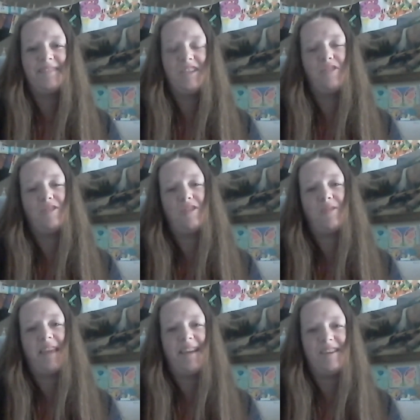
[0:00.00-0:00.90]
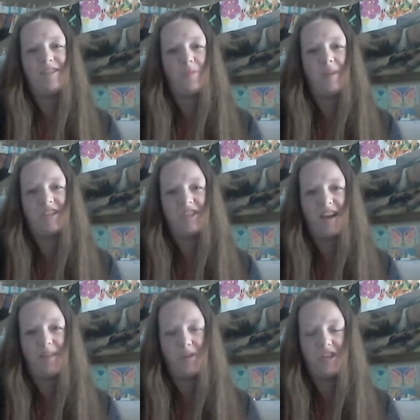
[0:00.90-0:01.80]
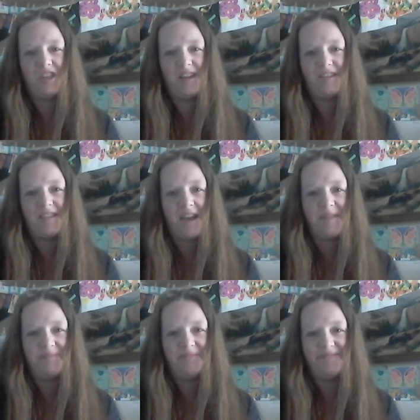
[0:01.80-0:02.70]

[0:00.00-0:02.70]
you too thank you so much todd appreciate your time